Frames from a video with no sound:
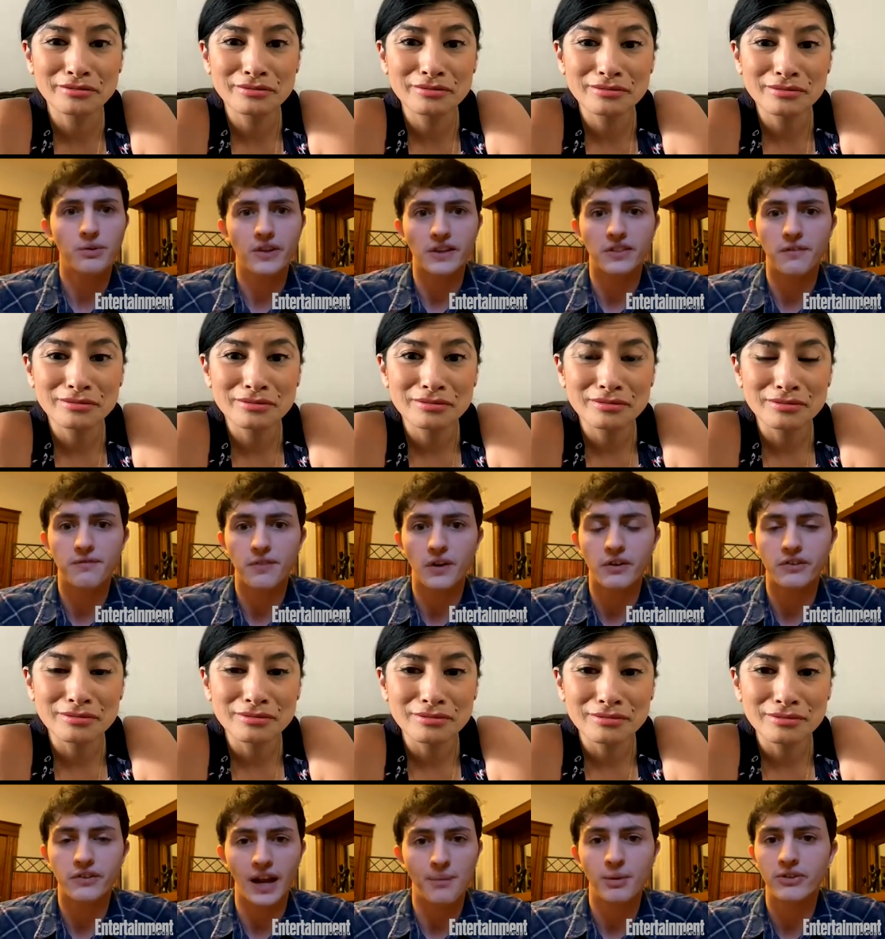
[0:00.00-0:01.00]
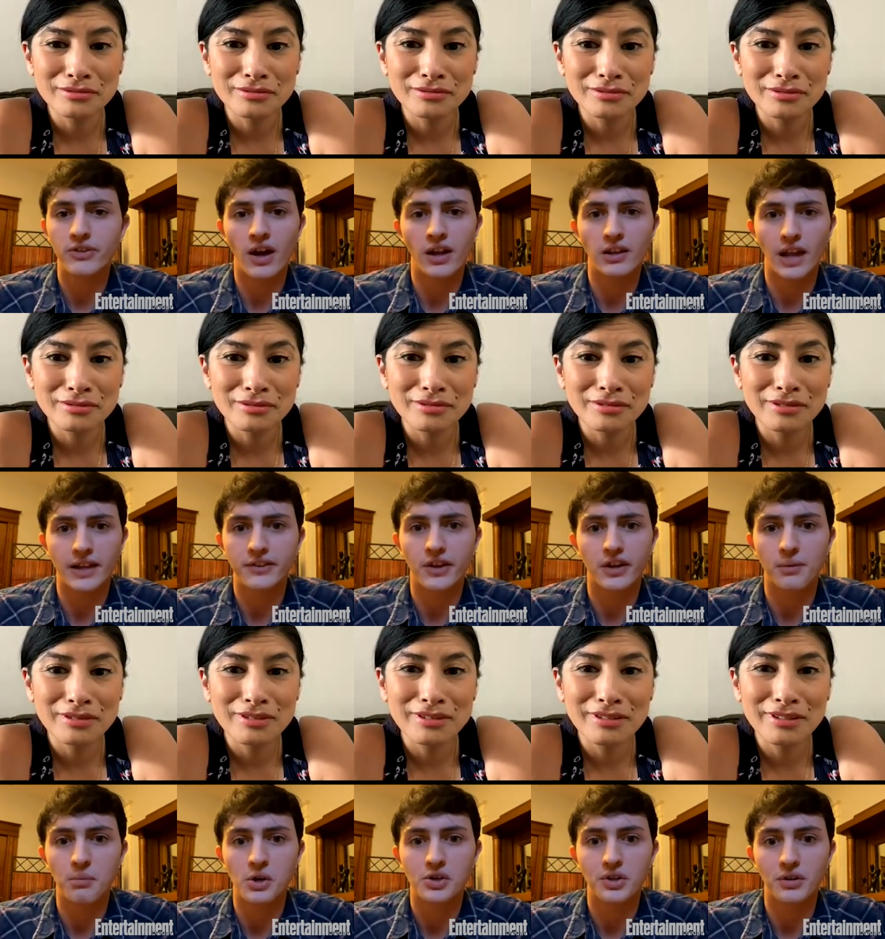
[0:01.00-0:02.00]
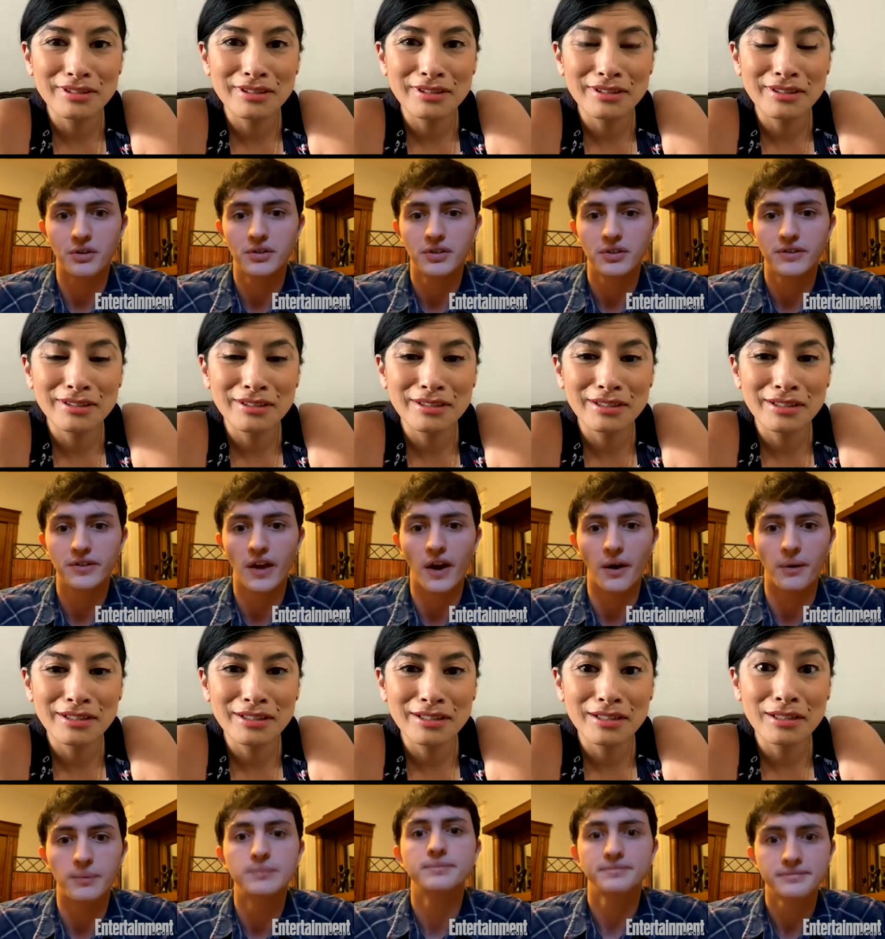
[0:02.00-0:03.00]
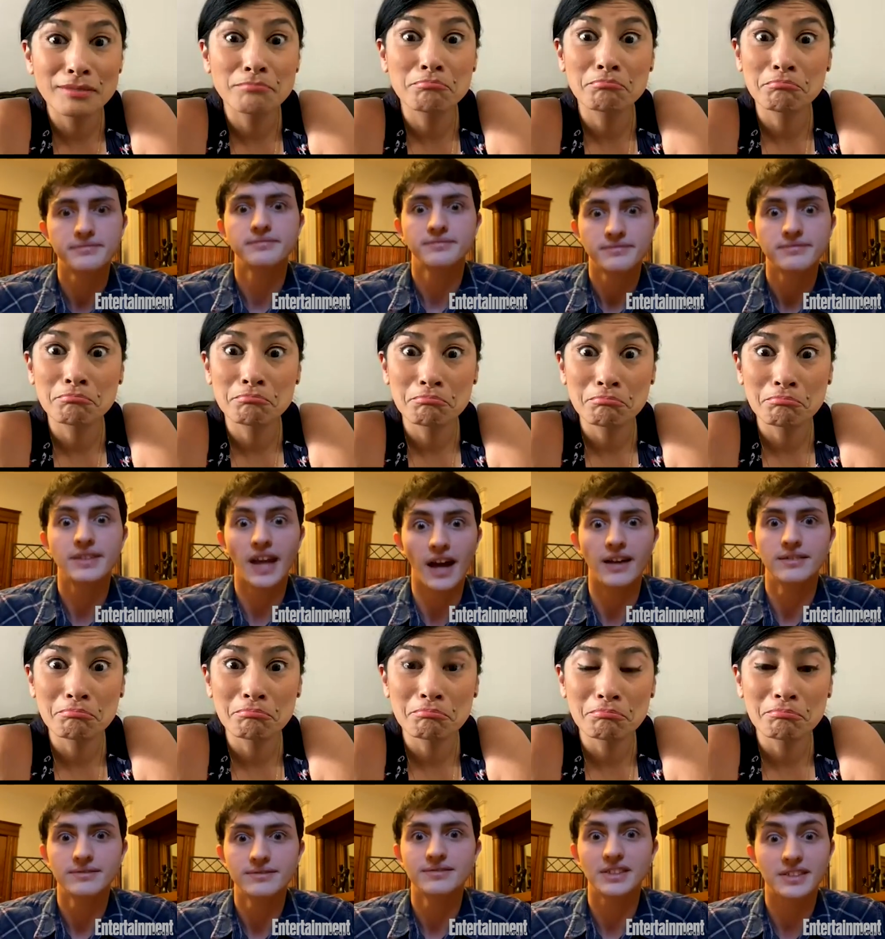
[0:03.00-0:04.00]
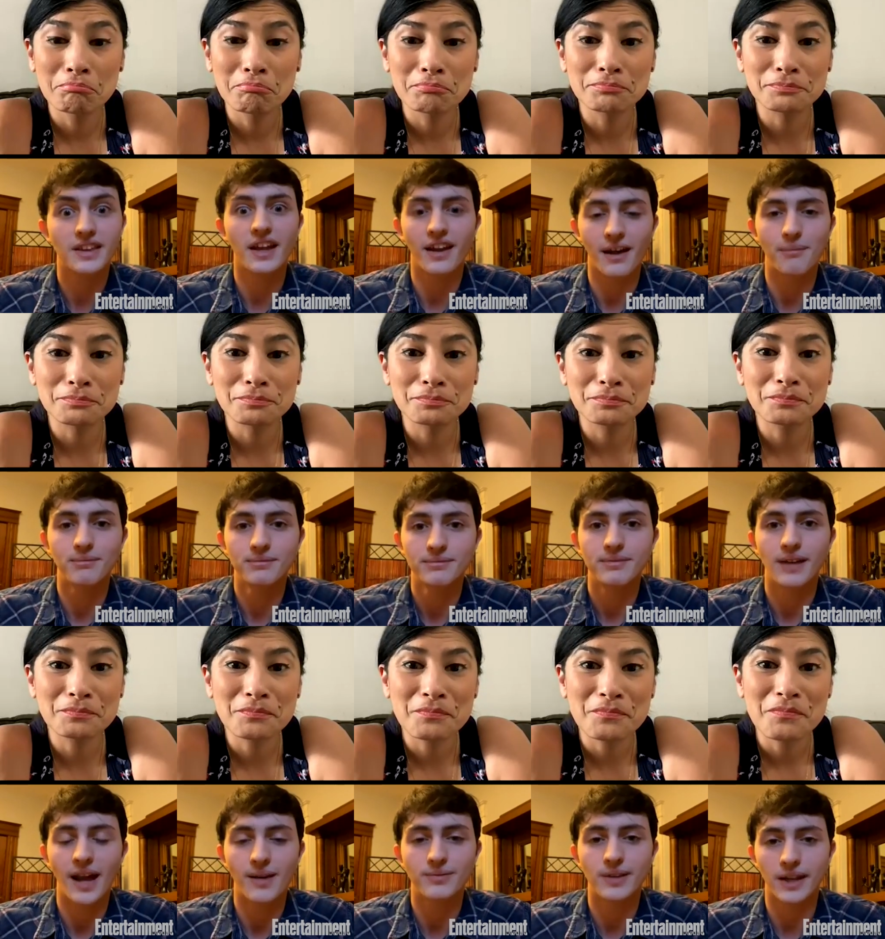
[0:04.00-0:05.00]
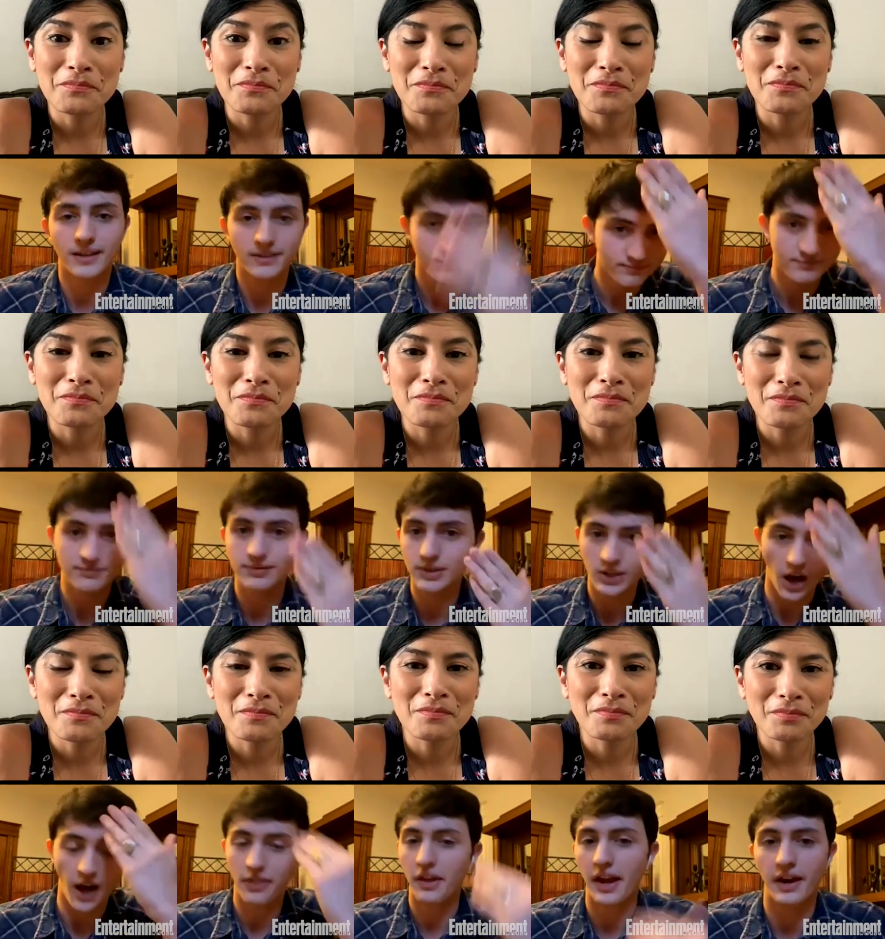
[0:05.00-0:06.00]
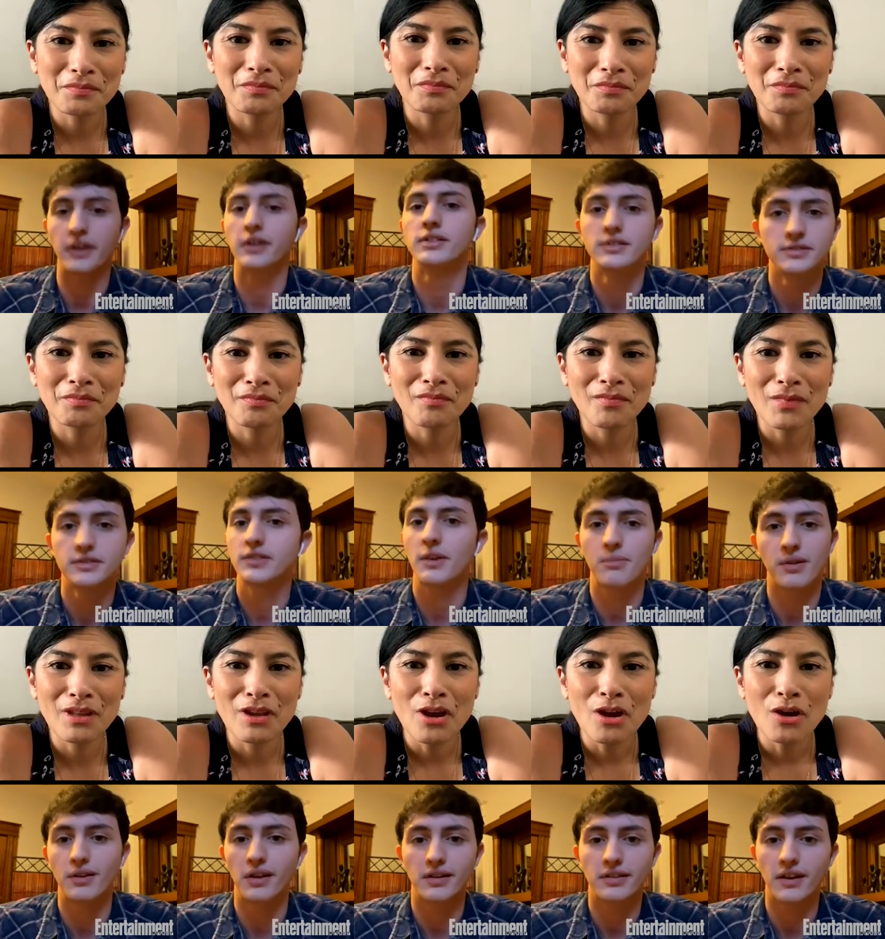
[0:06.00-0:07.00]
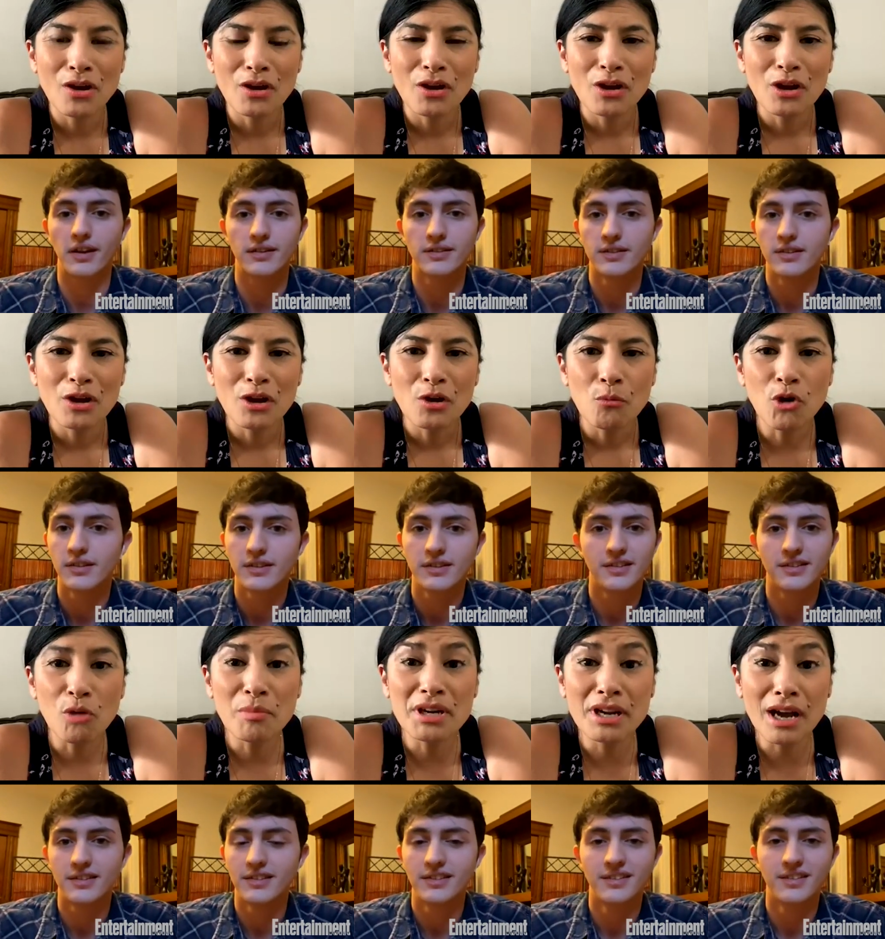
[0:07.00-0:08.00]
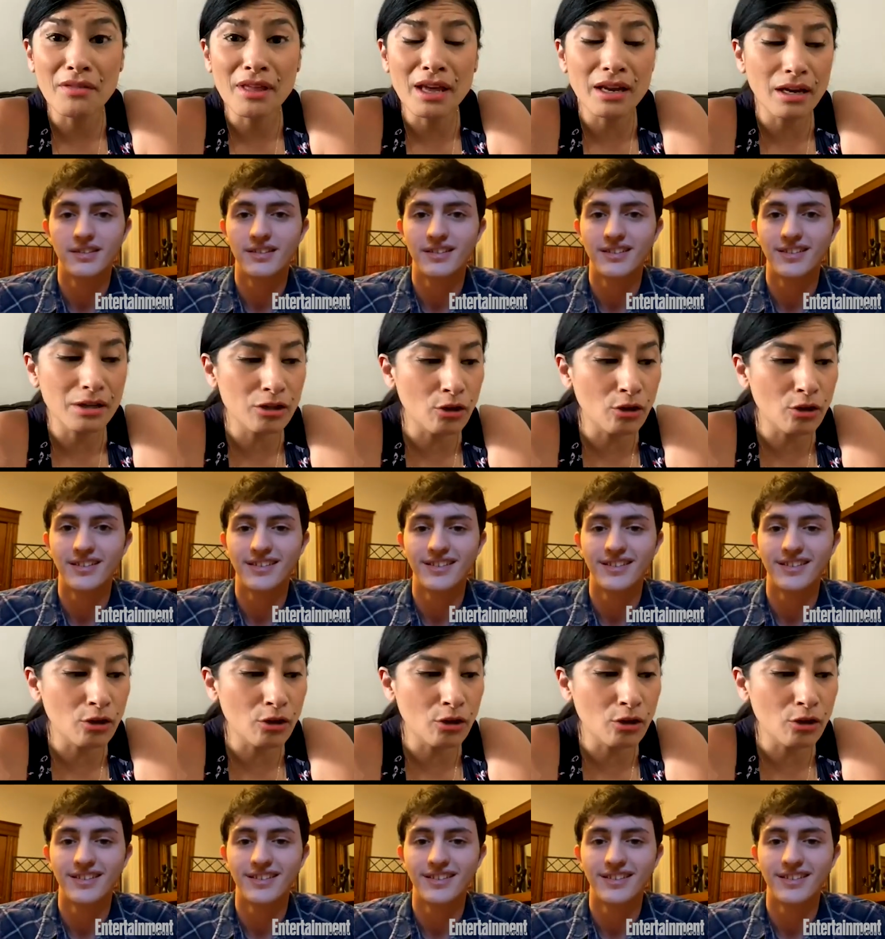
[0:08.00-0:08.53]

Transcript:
Speaker 1: it was like the first Amazon Alexa commercial. So, yeah, look that up. I have like doth hair, something like that.
Speaker 2: Well, but now that,